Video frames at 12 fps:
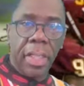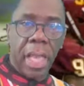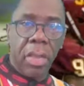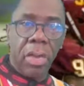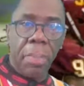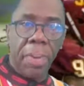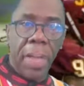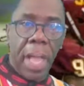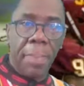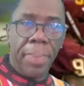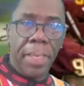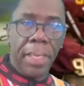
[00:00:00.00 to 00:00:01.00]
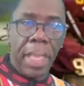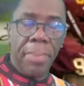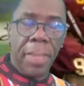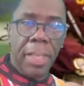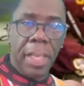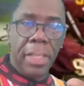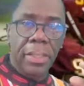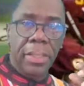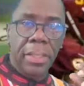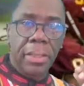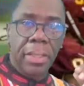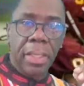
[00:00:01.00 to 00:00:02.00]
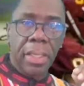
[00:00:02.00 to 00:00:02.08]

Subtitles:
They're going to pop in there because